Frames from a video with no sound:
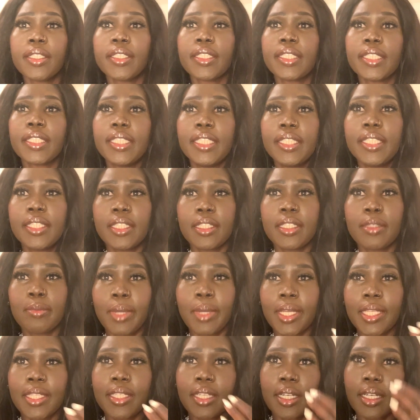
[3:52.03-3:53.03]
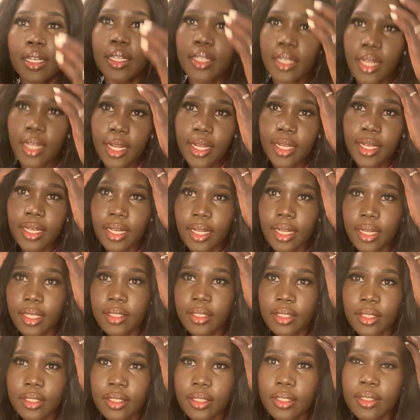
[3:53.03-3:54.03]
this is my second
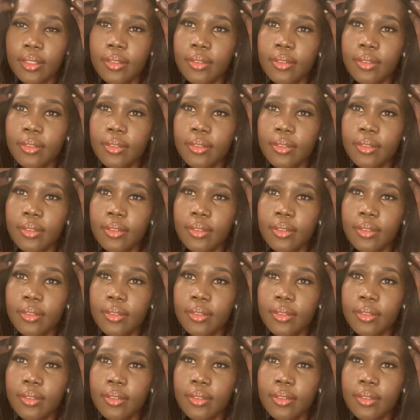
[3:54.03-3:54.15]
eyelash.